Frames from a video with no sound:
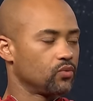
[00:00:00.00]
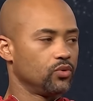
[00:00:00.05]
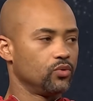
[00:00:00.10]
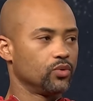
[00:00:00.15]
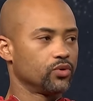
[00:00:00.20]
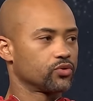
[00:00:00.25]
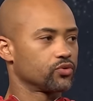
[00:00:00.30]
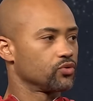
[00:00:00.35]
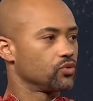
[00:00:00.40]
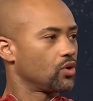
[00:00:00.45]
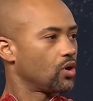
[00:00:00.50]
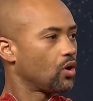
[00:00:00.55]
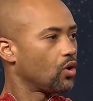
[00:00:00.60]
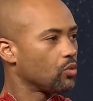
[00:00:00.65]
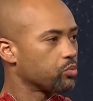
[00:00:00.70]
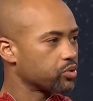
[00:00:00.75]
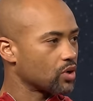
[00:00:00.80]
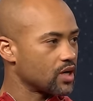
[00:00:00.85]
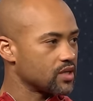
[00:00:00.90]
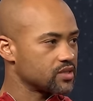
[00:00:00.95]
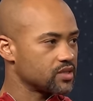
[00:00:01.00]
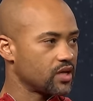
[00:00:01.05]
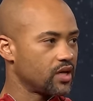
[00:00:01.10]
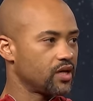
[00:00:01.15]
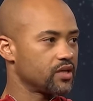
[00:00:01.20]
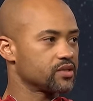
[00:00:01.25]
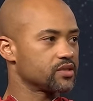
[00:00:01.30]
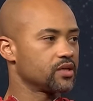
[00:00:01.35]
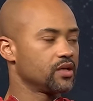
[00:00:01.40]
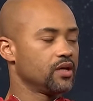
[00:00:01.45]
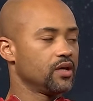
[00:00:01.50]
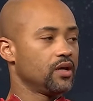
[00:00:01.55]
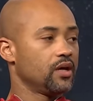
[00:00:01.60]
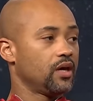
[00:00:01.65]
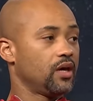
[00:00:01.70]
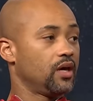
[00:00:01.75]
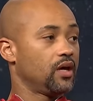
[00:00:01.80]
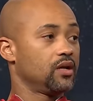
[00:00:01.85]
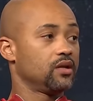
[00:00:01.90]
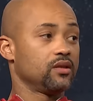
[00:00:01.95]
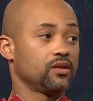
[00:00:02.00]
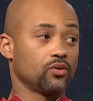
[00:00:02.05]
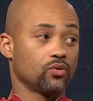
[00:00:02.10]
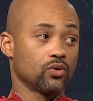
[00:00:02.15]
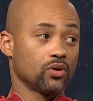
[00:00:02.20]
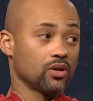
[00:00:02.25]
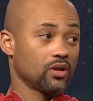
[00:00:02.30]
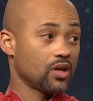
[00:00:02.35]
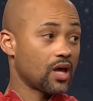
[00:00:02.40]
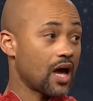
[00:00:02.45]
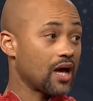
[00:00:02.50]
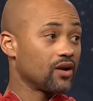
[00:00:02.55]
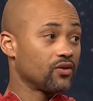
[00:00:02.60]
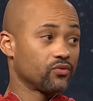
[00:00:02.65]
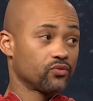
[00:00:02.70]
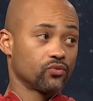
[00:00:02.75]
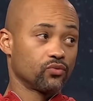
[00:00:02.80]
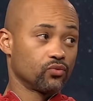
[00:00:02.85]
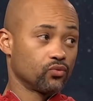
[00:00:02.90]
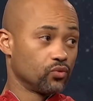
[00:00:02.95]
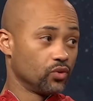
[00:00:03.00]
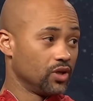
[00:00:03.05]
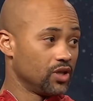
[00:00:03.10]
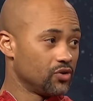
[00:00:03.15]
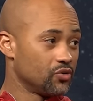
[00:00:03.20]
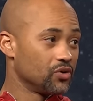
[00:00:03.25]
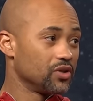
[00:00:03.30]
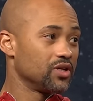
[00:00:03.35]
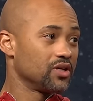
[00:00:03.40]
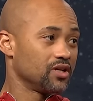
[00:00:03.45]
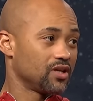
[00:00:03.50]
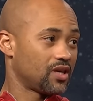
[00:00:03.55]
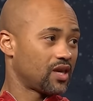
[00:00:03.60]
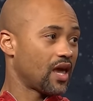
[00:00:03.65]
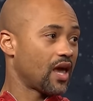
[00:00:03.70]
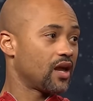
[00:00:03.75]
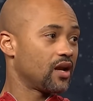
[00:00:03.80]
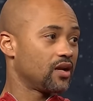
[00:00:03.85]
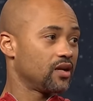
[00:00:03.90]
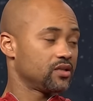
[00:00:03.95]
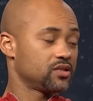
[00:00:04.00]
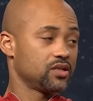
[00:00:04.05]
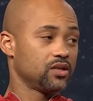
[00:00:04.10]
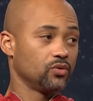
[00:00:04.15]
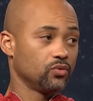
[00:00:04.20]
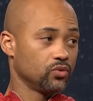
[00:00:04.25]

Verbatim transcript: We went through the whole process and there were a lot of really really good candidates, right.